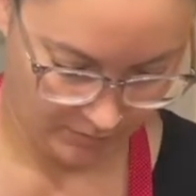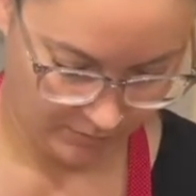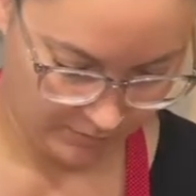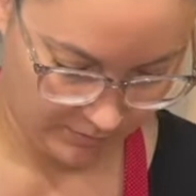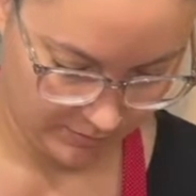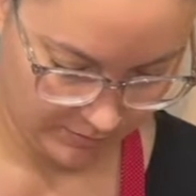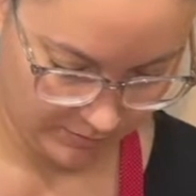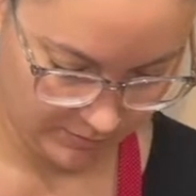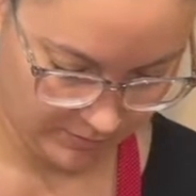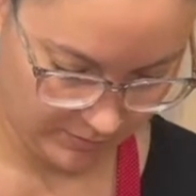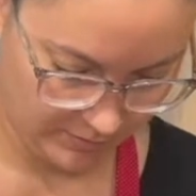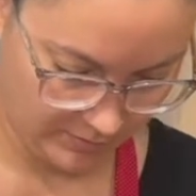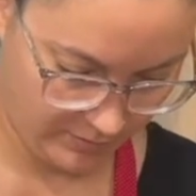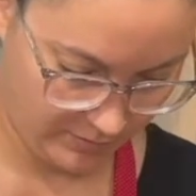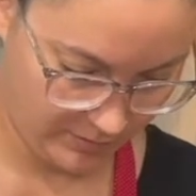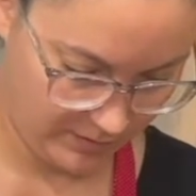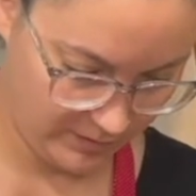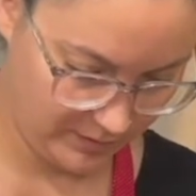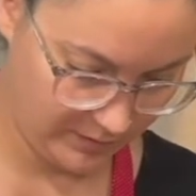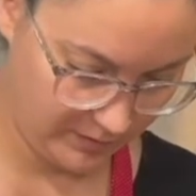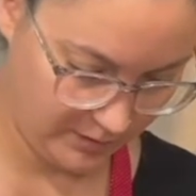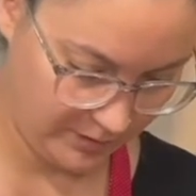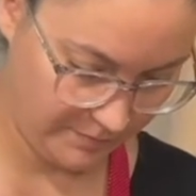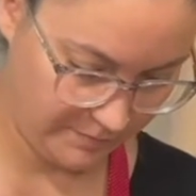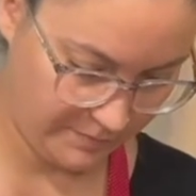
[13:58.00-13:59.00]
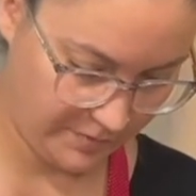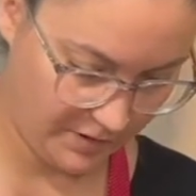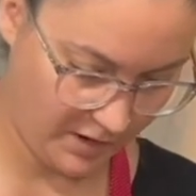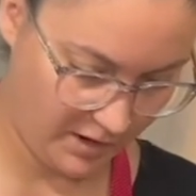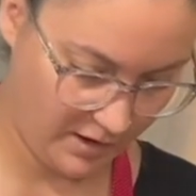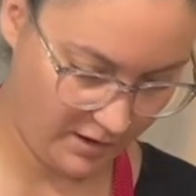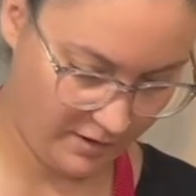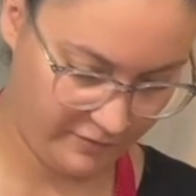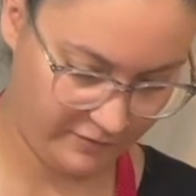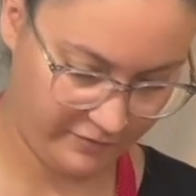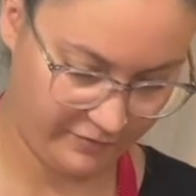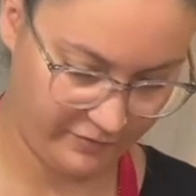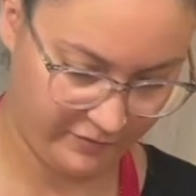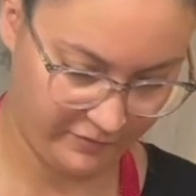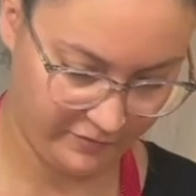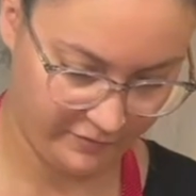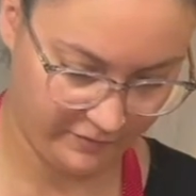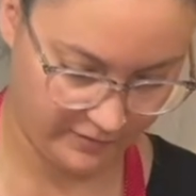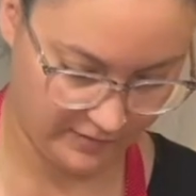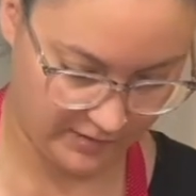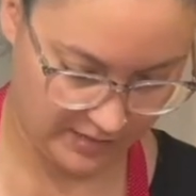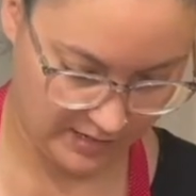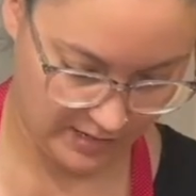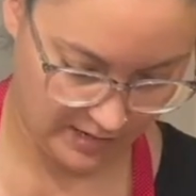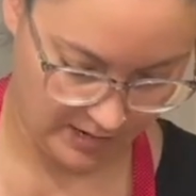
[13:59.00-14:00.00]
So I dump off
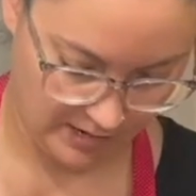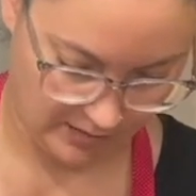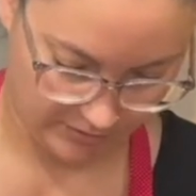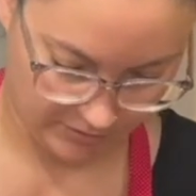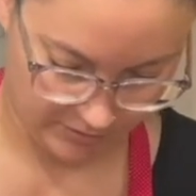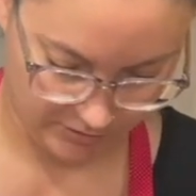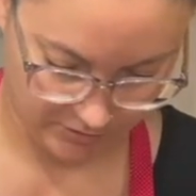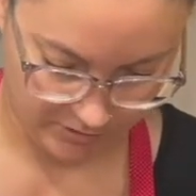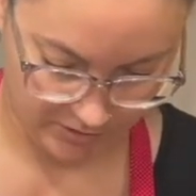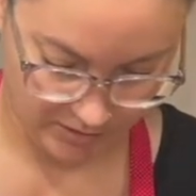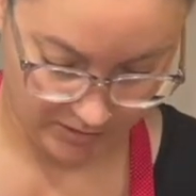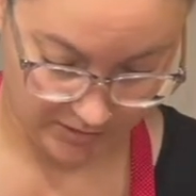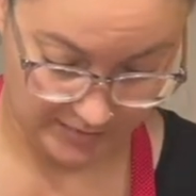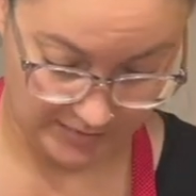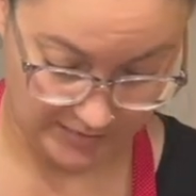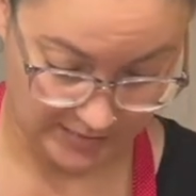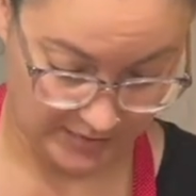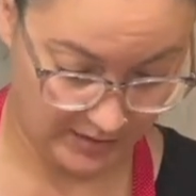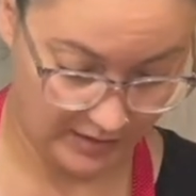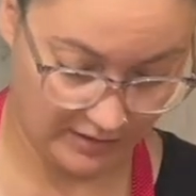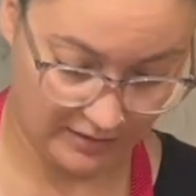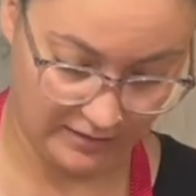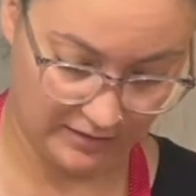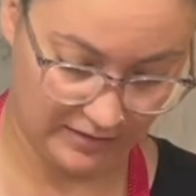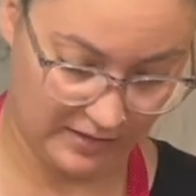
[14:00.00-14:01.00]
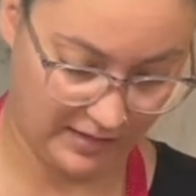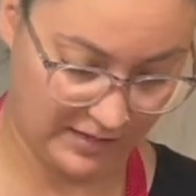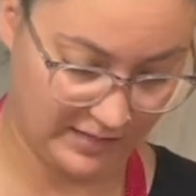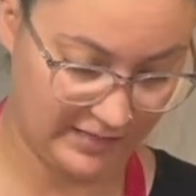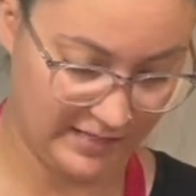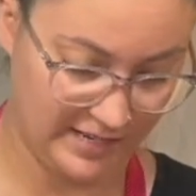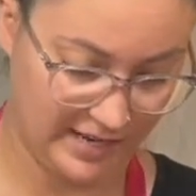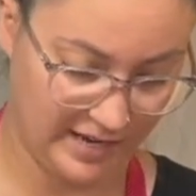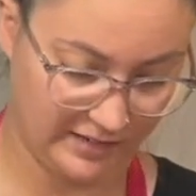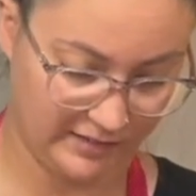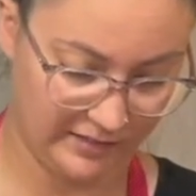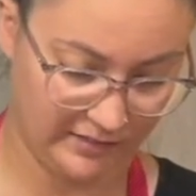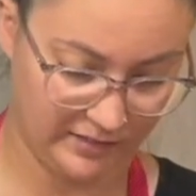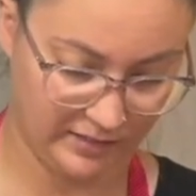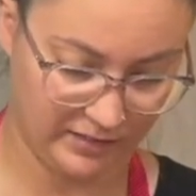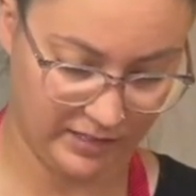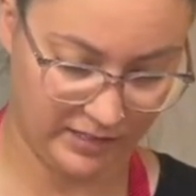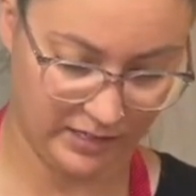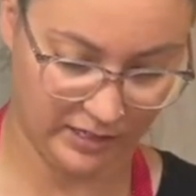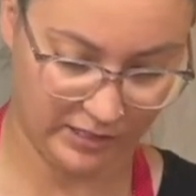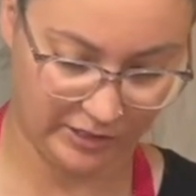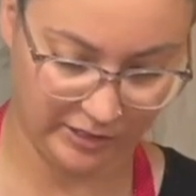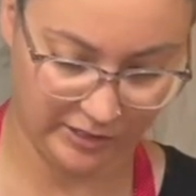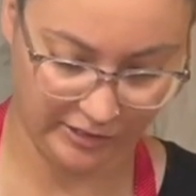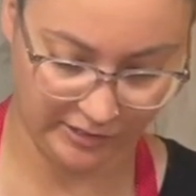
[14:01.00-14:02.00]
the extra. It's exactly
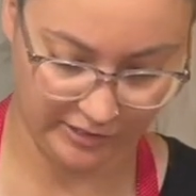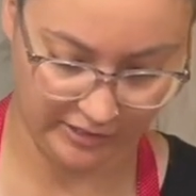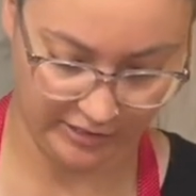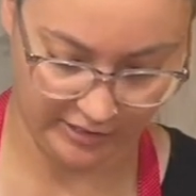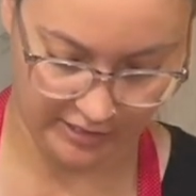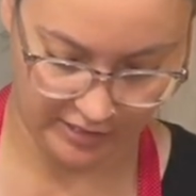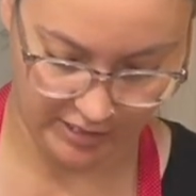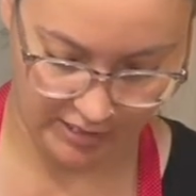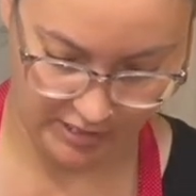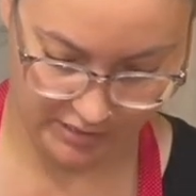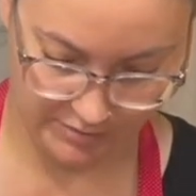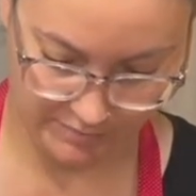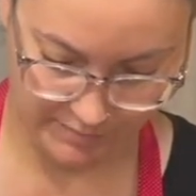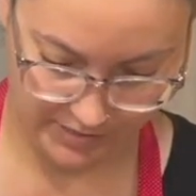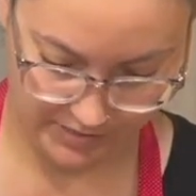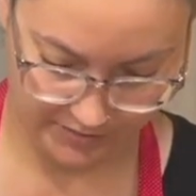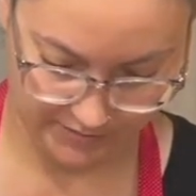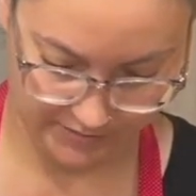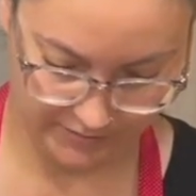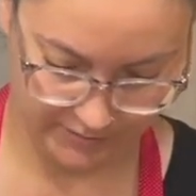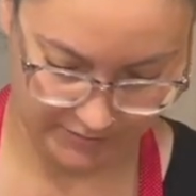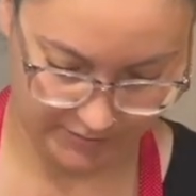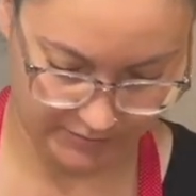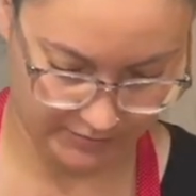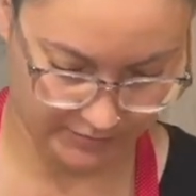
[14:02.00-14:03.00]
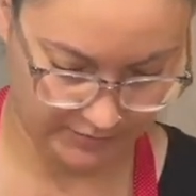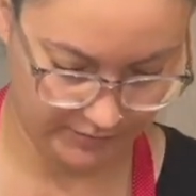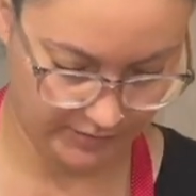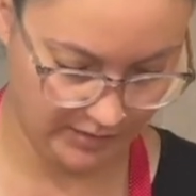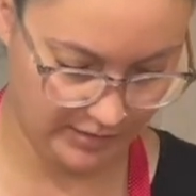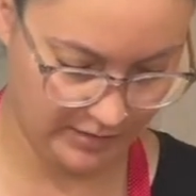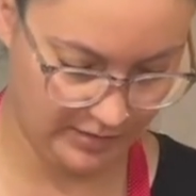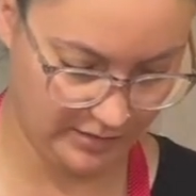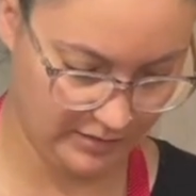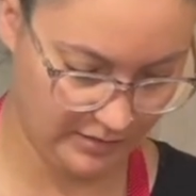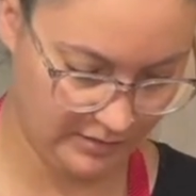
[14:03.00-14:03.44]
like glitter, basically,